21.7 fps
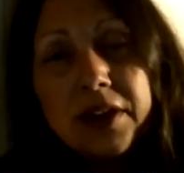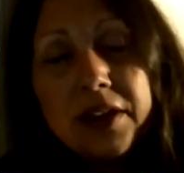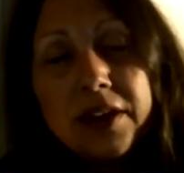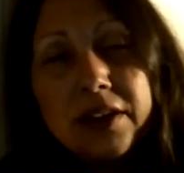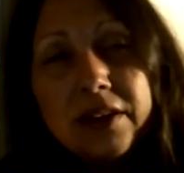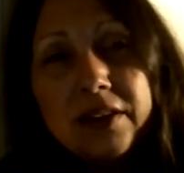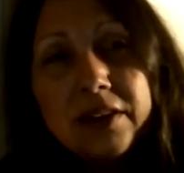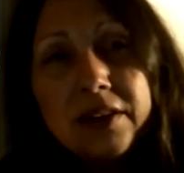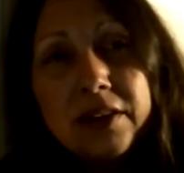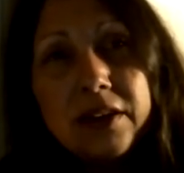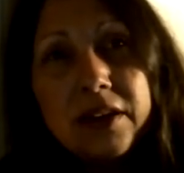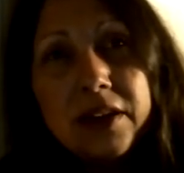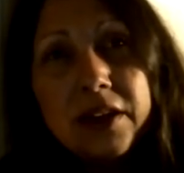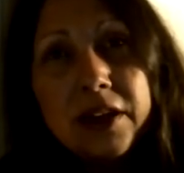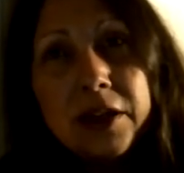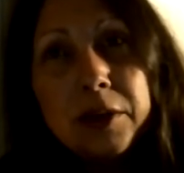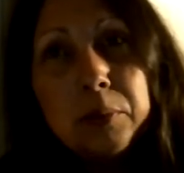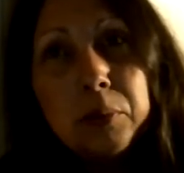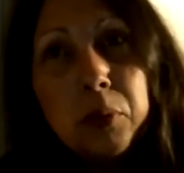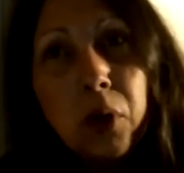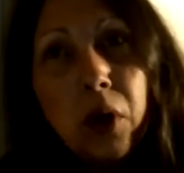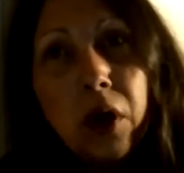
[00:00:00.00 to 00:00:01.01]
It
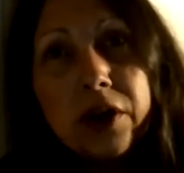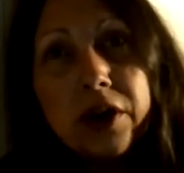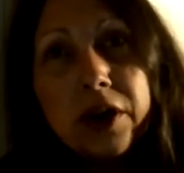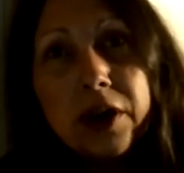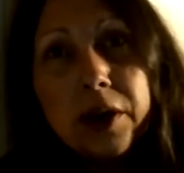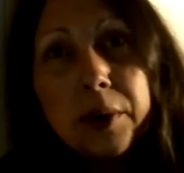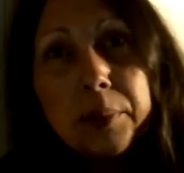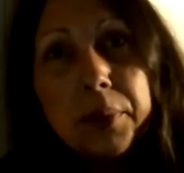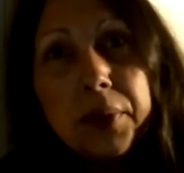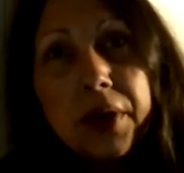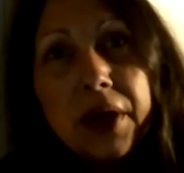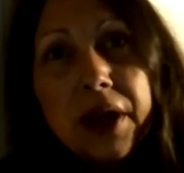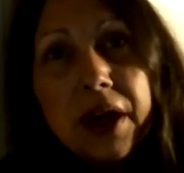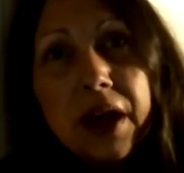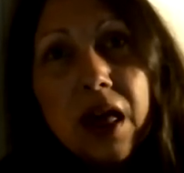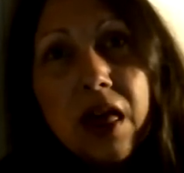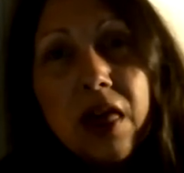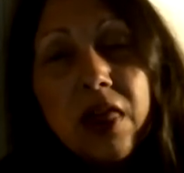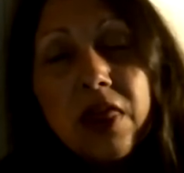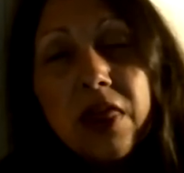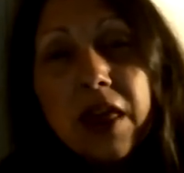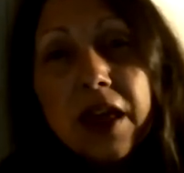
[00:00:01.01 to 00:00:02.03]
brought up
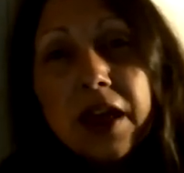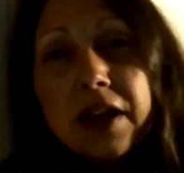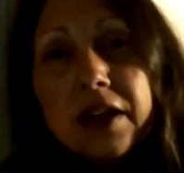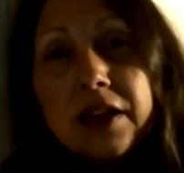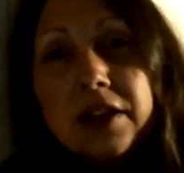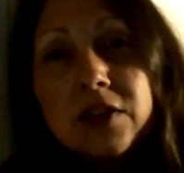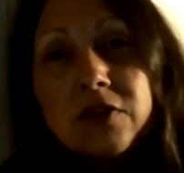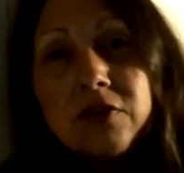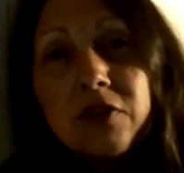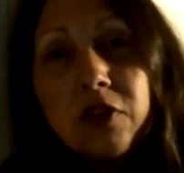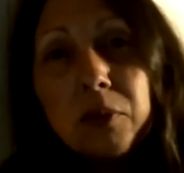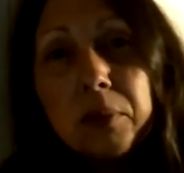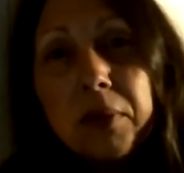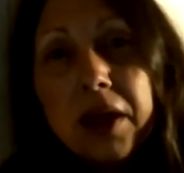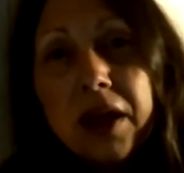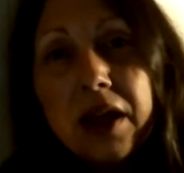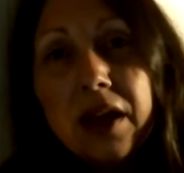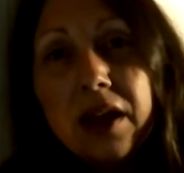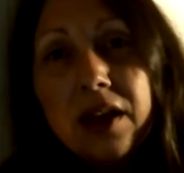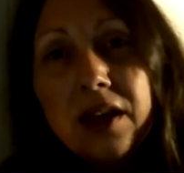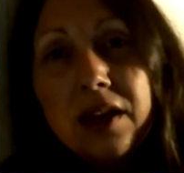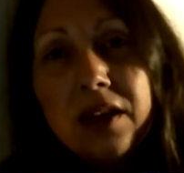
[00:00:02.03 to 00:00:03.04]
things for
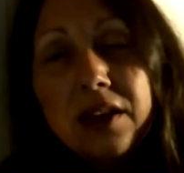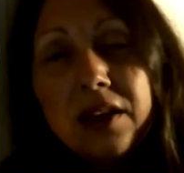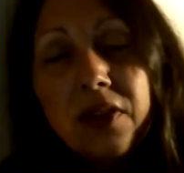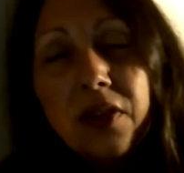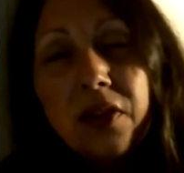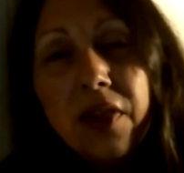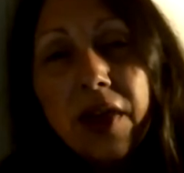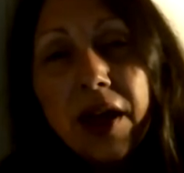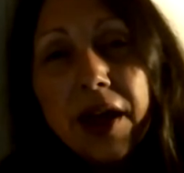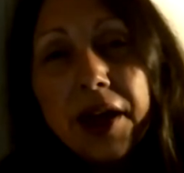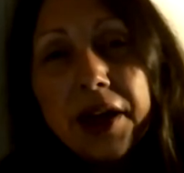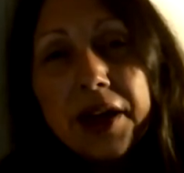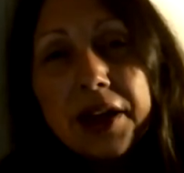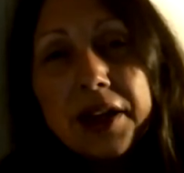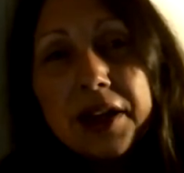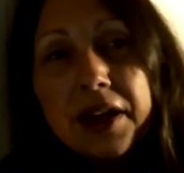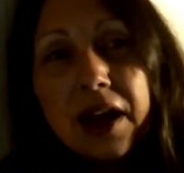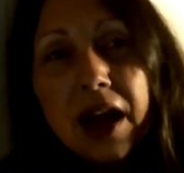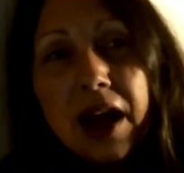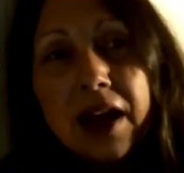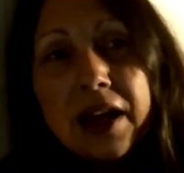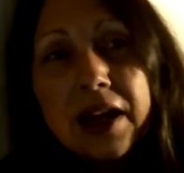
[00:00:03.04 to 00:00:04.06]
me that
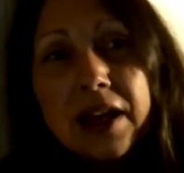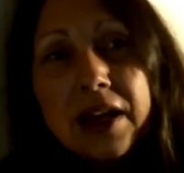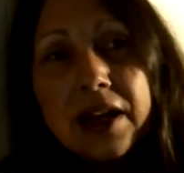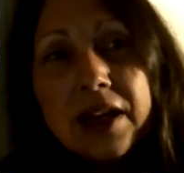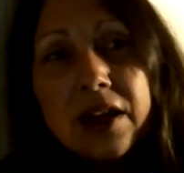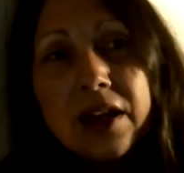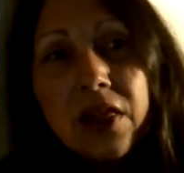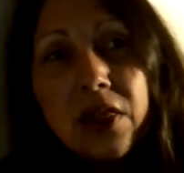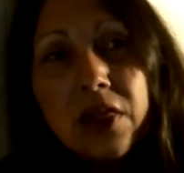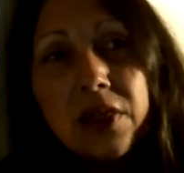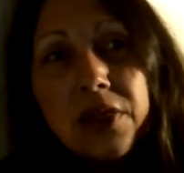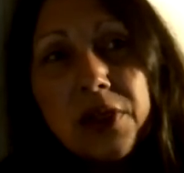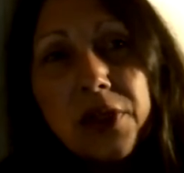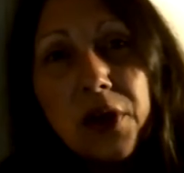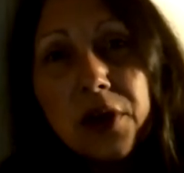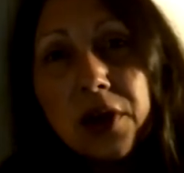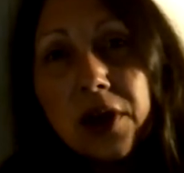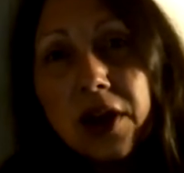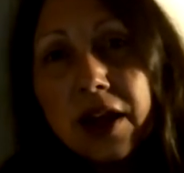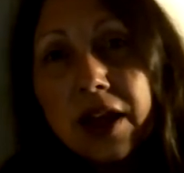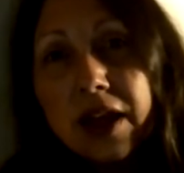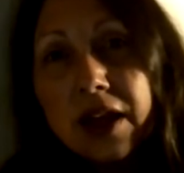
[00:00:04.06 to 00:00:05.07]
I
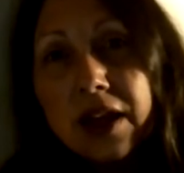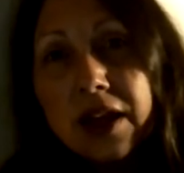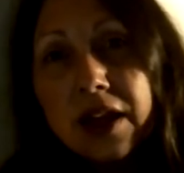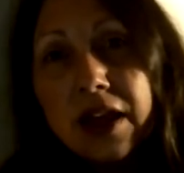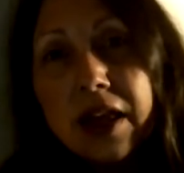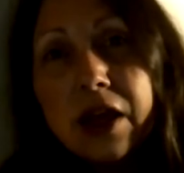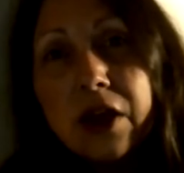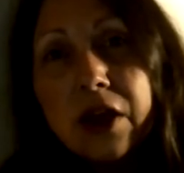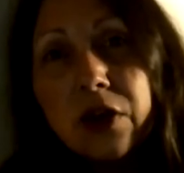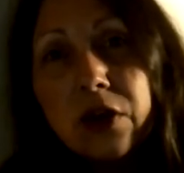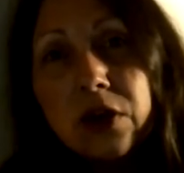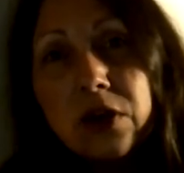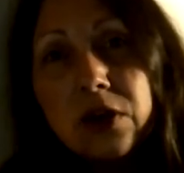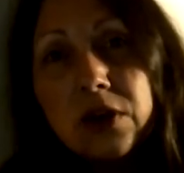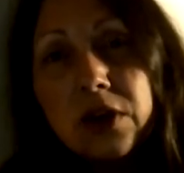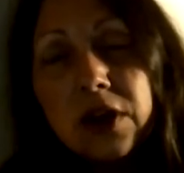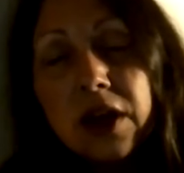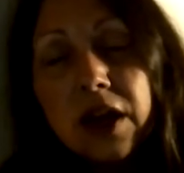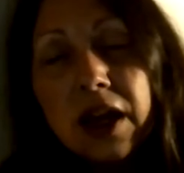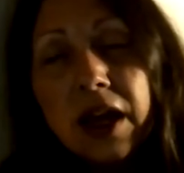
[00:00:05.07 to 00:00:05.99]
thought I had healed.